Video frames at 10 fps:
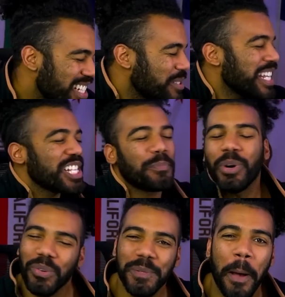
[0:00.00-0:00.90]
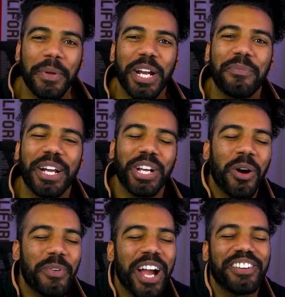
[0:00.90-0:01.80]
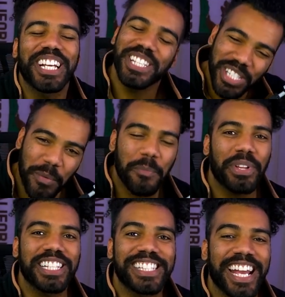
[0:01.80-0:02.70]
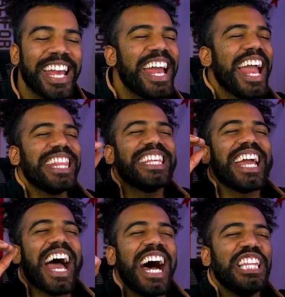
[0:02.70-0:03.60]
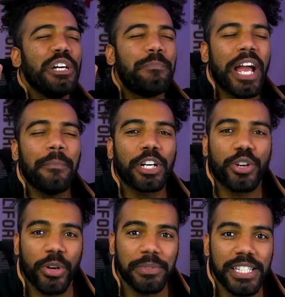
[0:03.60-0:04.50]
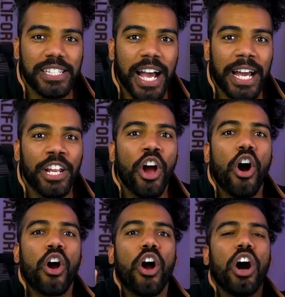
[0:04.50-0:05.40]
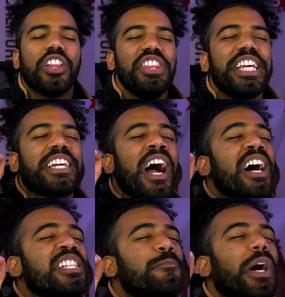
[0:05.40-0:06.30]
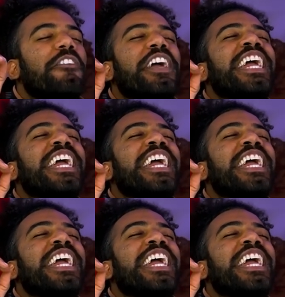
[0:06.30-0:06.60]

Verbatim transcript: that's besides the point. What's poppin', everybody? Hope you're having a super blessed day. And the Alabama Crimson Tide are on the cusp of